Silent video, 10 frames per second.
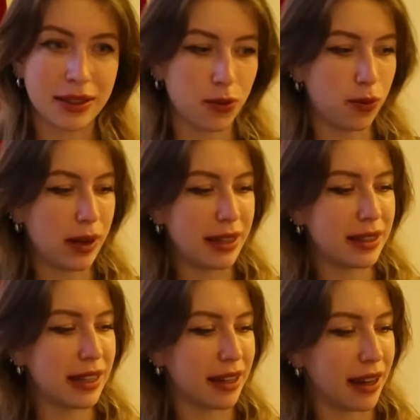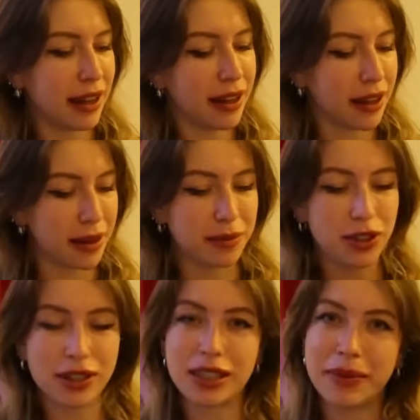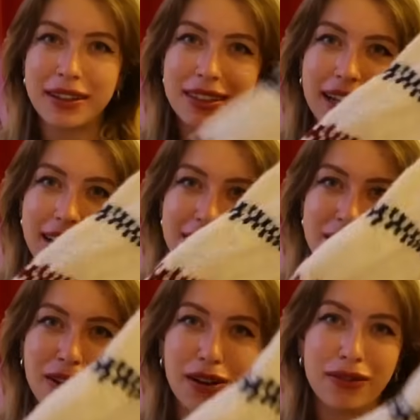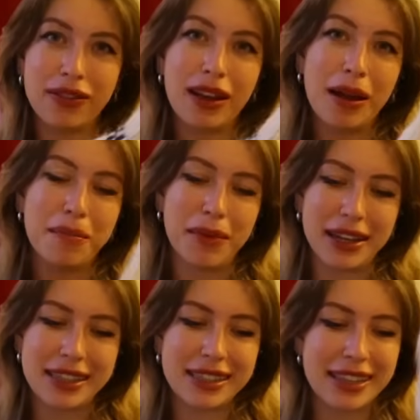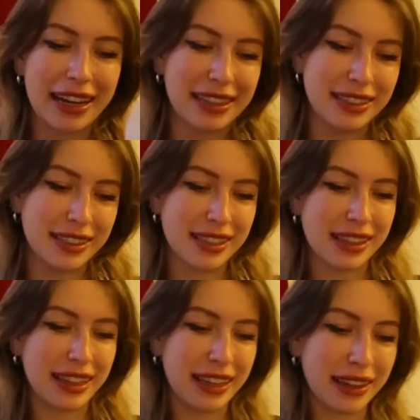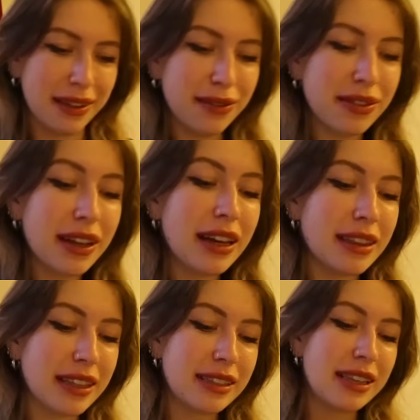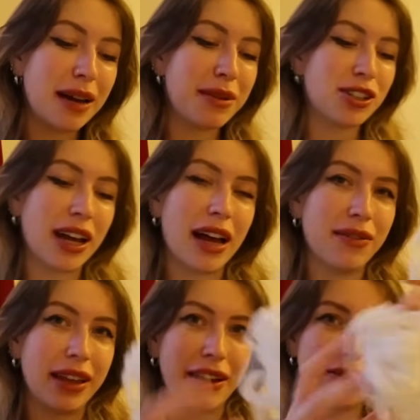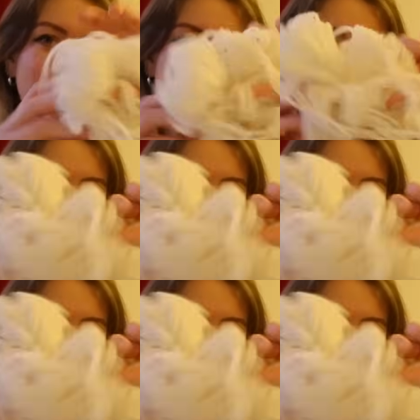is Wednesday night. I'm just about to cast off my second sleeve. This is how much I have left of my